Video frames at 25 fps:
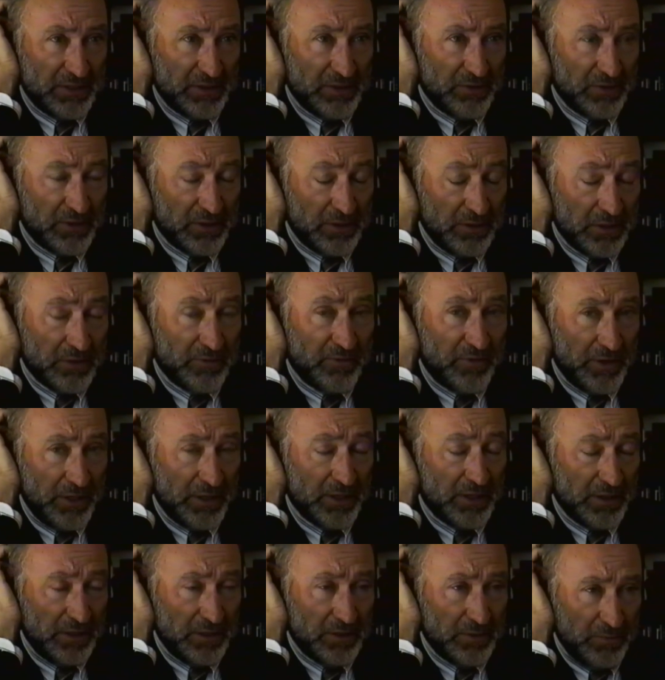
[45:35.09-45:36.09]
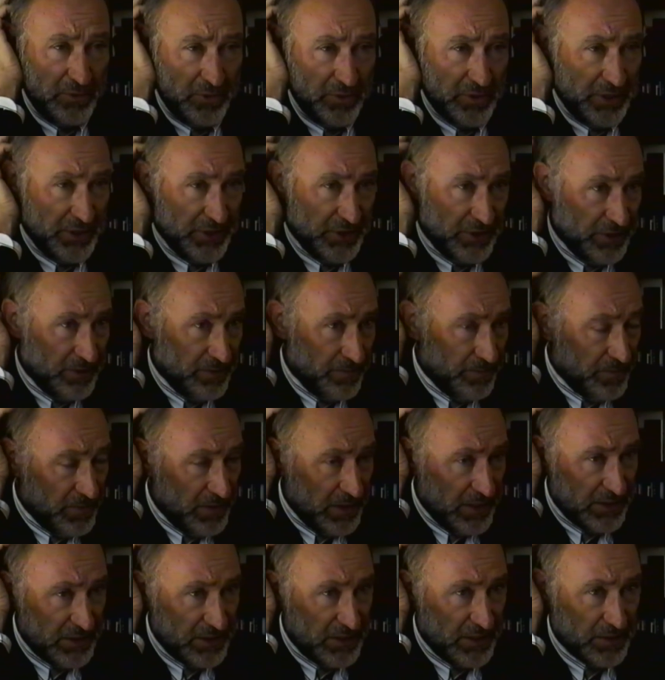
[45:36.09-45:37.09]
with fairly clear borders
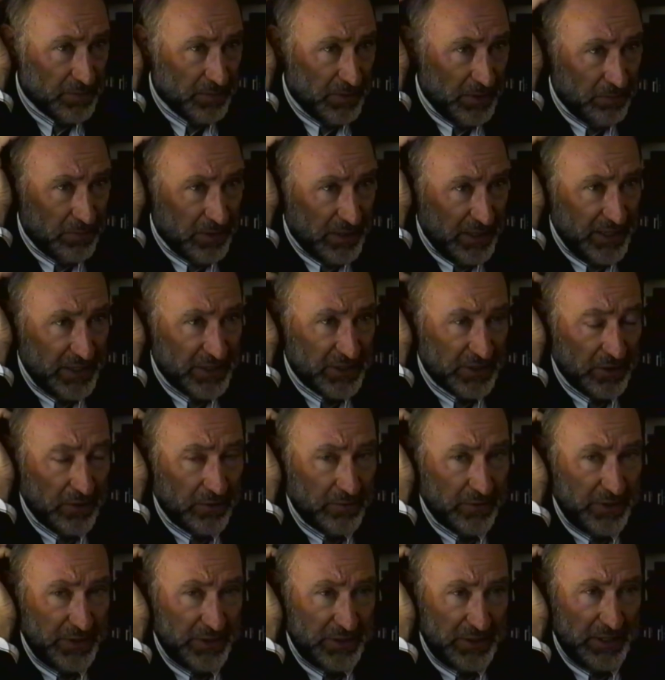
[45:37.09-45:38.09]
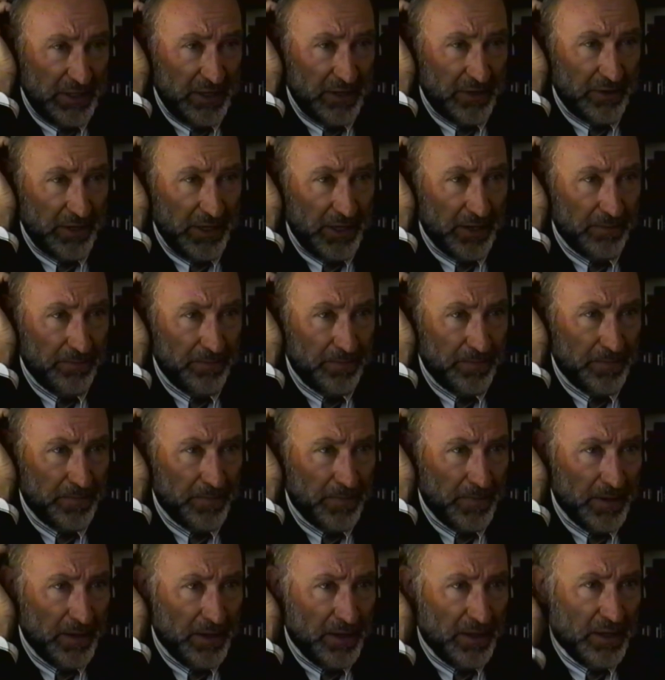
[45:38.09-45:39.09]
that's just been placed over this area
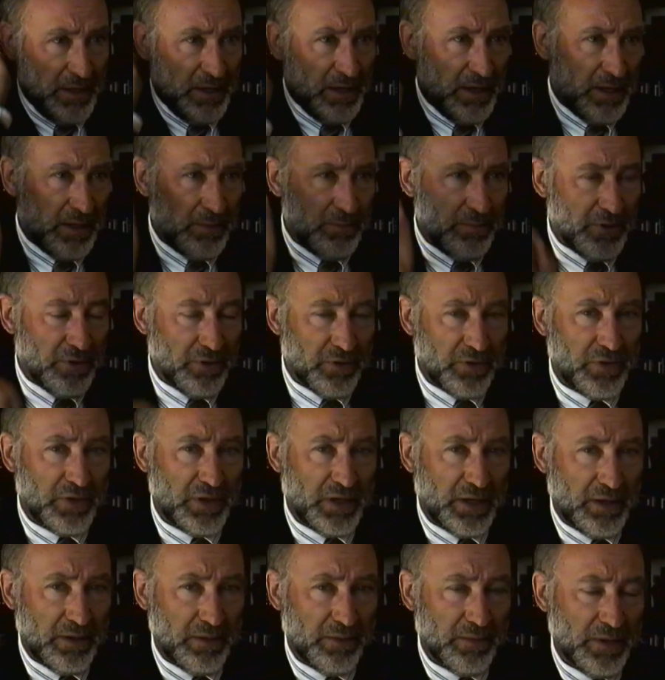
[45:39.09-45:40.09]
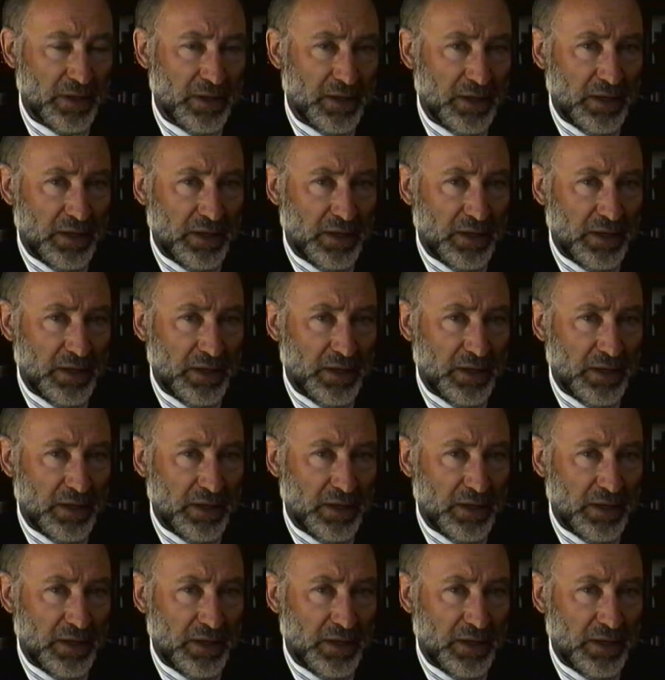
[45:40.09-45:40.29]
on both the